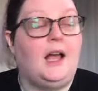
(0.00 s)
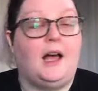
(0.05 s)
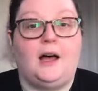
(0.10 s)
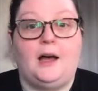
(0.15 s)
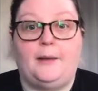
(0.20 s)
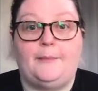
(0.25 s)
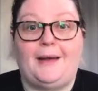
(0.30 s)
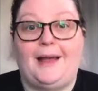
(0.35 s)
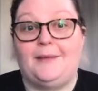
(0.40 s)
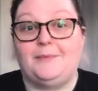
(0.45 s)

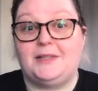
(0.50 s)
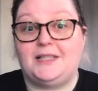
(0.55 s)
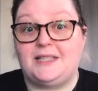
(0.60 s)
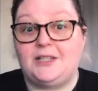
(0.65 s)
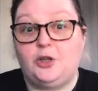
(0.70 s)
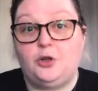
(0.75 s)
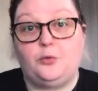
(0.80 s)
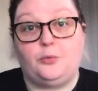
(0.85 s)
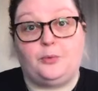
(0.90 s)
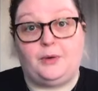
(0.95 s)
Um, I'm
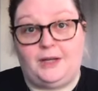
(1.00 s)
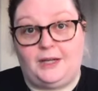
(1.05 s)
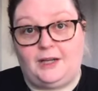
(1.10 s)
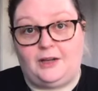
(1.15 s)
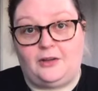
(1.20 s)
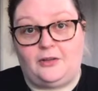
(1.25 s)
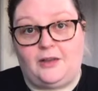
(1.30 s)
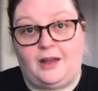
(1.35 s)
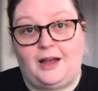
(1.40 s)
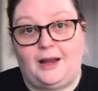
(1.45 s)
still reading
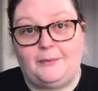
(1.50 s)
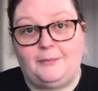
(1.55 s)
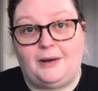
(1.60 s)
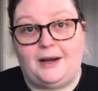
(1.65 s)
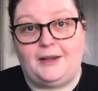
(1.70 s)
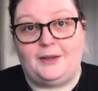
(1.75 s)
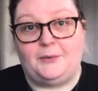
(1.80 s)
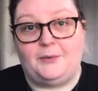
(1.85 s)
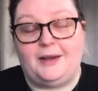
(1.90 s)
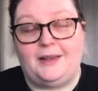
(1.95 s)
a lot,
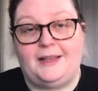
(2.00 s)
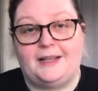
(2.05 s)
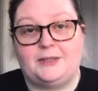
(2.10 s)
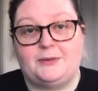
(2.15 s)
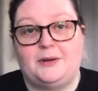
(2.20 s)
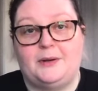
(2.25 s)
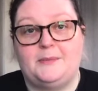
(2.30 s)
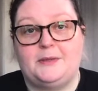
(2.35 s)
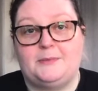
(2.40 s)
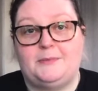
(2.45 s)
by the way, that's
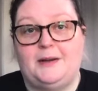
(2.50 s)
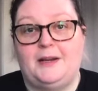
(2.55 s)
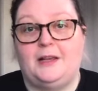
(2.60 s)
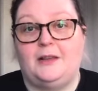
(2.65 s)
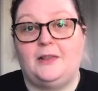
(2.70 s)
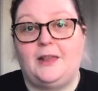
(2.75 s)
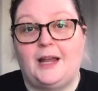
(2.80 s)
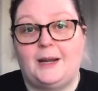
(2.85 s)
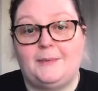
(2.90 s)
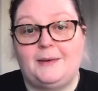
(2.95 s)
what I'm spending a
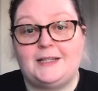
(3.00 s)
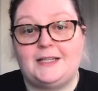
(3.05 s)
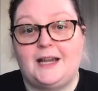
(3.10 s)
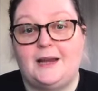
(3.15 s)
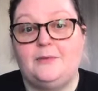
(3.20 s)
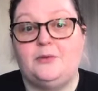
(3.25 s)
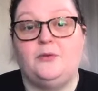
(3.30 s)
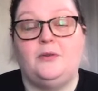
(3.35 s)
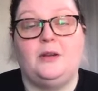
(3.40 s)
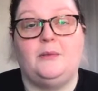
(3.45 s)
lot of my
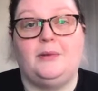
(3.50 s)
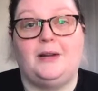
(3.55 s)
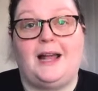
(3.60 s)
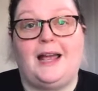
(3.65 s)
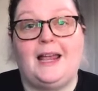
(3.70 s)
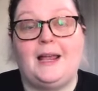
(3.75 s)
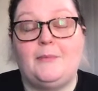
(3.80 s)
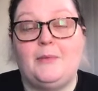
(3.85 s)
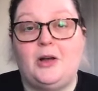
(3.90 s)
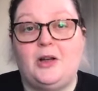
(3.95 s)
time doing, but I
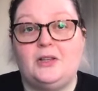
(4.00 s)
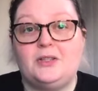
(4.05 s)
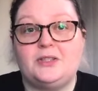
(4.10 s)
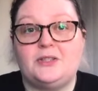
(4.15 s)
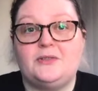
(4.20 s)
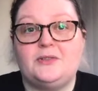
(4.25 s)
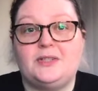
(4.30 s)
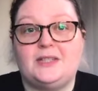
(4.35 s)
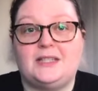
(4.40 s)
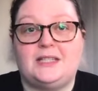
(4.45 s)
am
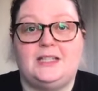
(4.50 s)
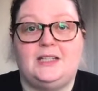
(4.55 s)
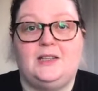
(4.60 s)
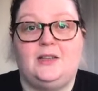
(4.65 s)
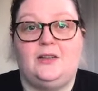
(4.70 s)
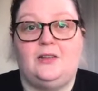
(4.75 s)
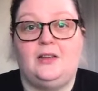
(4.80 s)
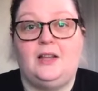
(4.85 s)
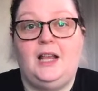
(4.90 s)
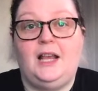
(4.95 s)
also
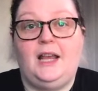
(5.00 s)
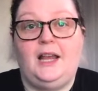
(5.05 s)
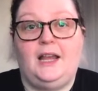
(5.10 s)
still